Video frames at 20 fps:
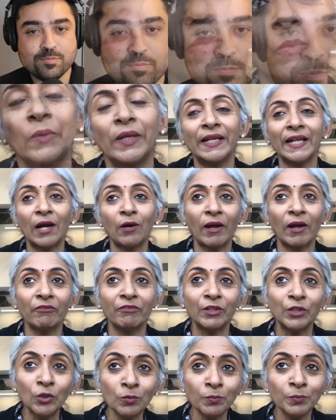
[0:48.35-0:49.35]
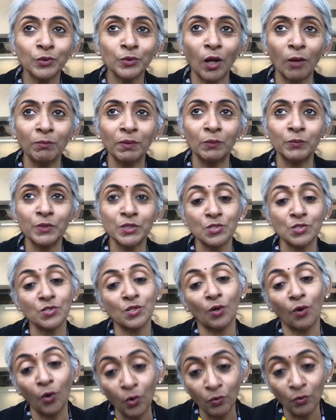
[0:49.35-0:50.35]
We now have a new problem, which is
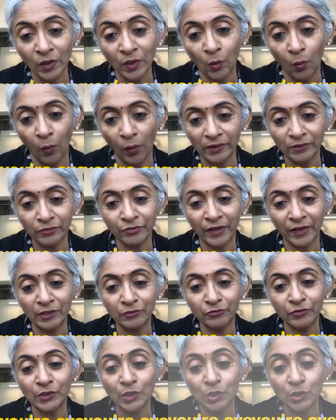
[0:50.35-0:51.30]
you're overqualified for the